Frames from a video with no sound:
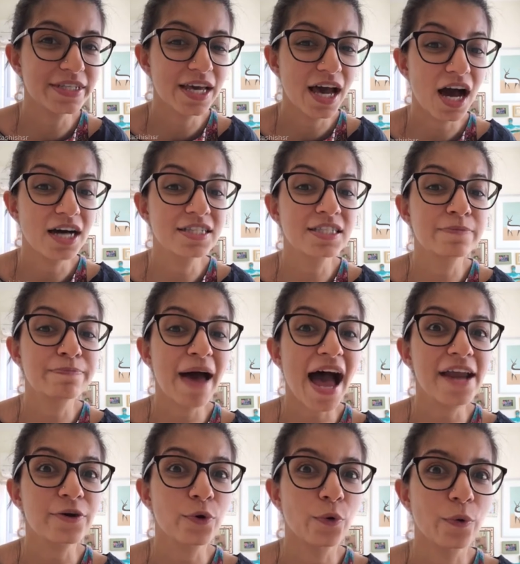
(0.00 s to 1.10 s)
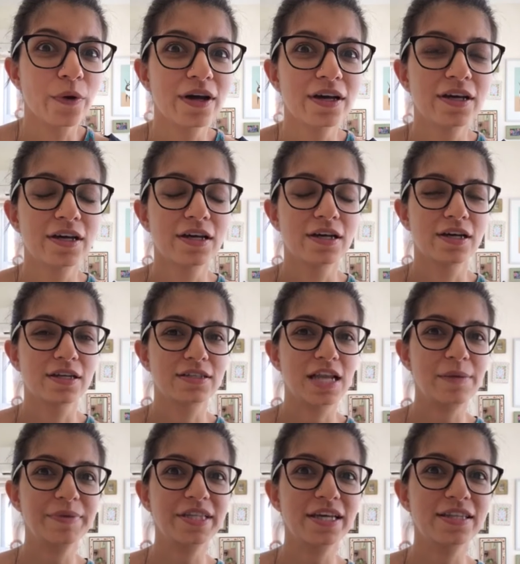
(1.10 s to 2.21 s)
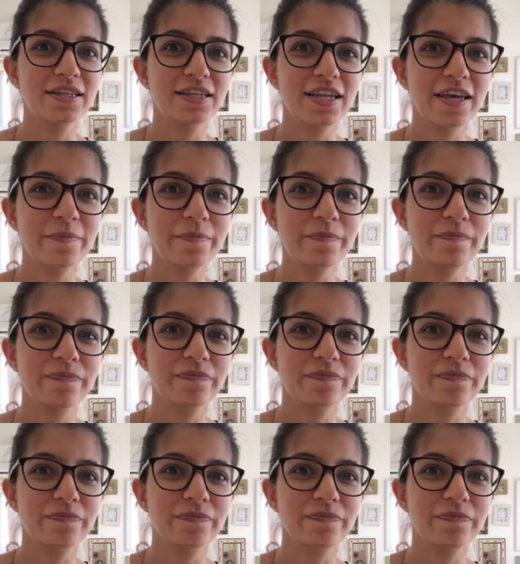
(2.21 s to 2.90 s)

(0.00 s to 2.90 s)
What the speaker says: a sparrow. Tell me the Hindi name.